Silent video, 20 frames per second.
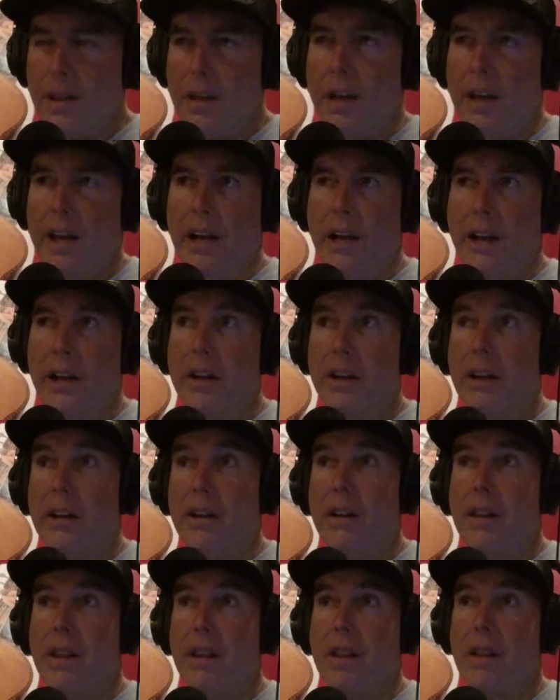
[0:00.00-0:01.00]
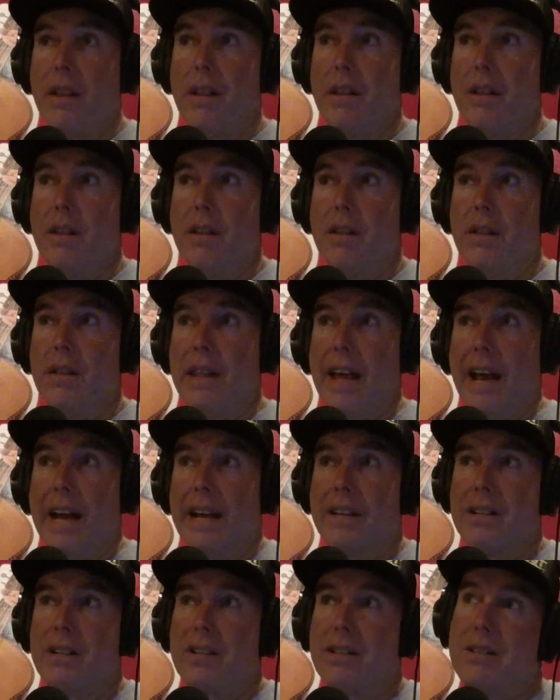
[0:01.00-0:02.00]
And
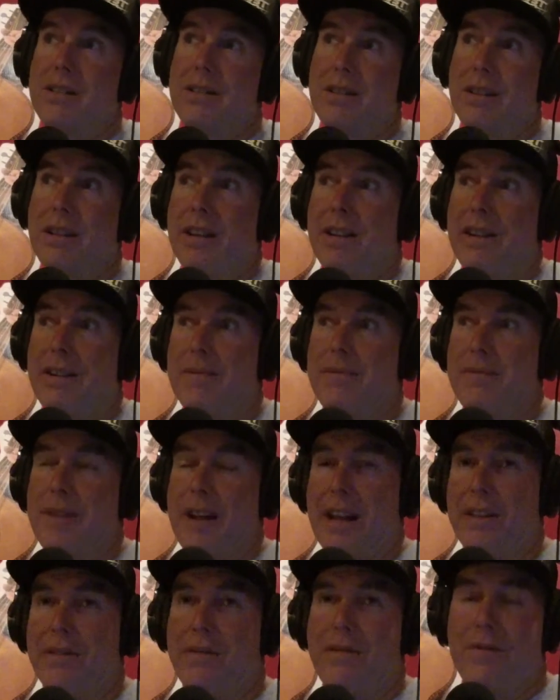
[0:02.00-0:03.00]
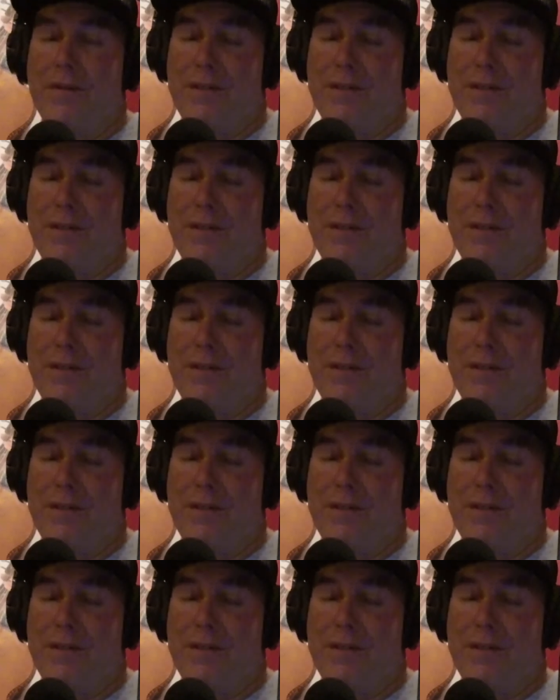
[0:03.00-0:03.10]
that's kind of,